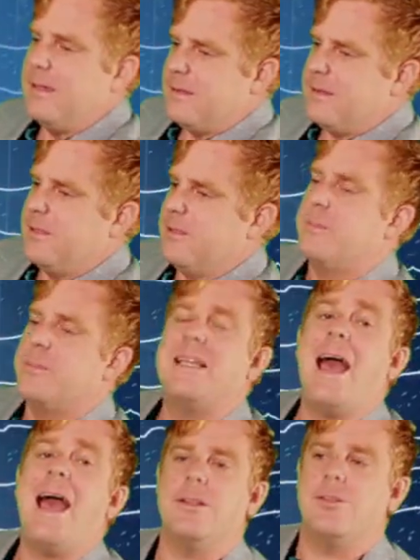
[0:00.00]
there's a
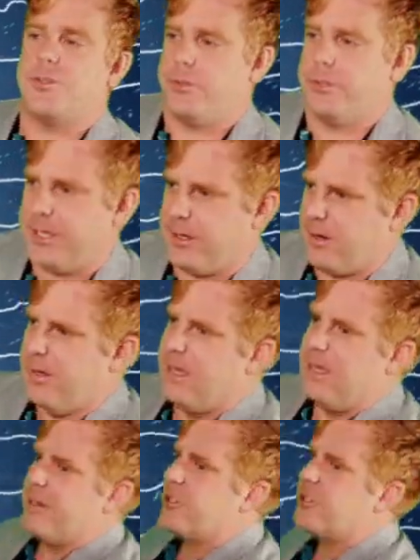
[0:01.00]
potential here.
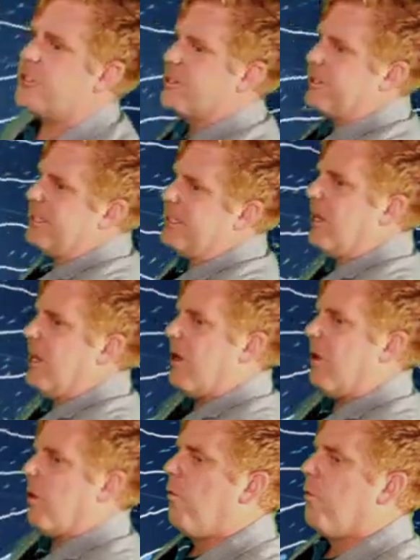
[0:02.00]
Here's just a look at the uh,
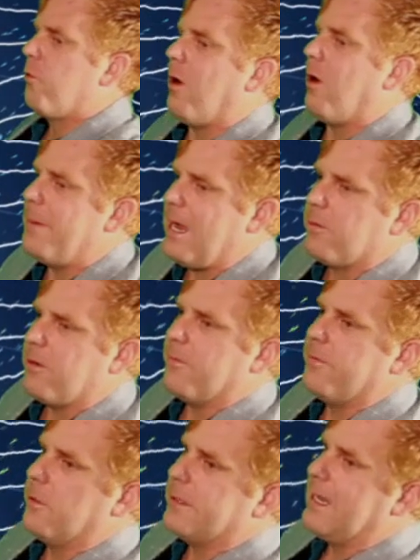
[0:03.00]
overall background
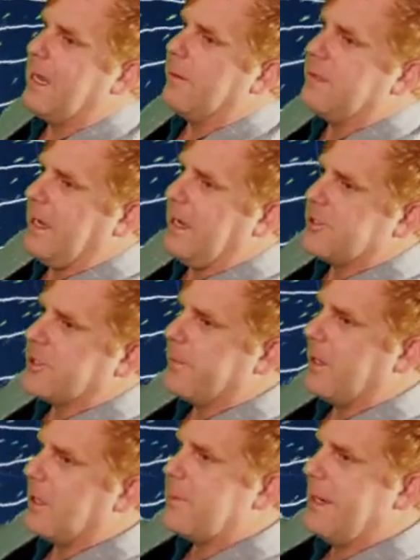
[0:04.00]
flow again with the
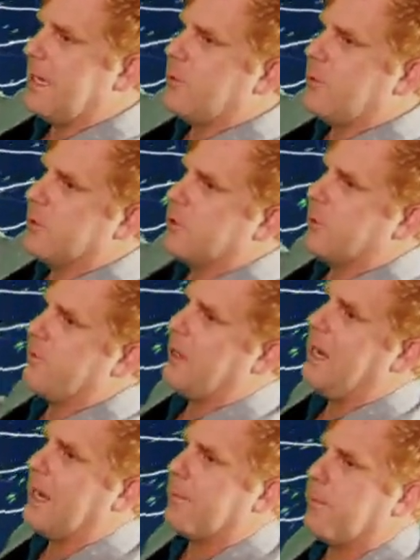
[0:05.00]
isobars back towards the north, a
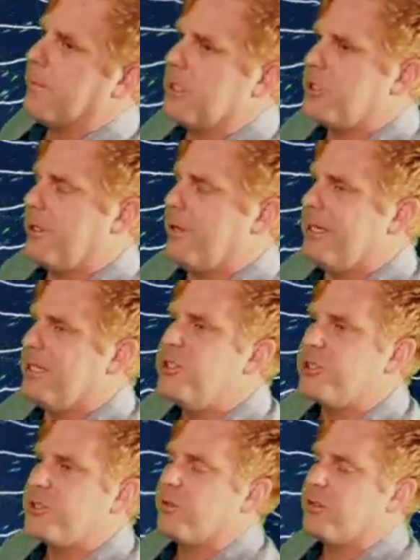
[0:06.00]
high pressure area
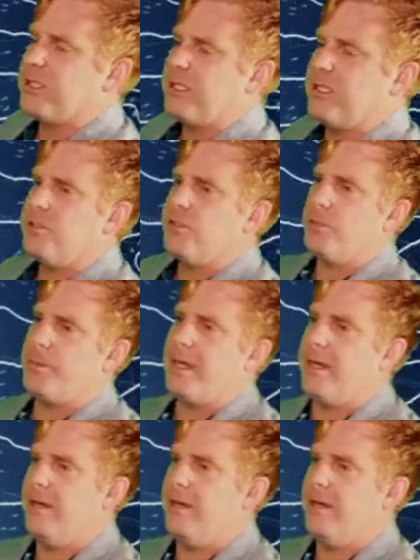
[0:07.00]
just towards the east of Japan.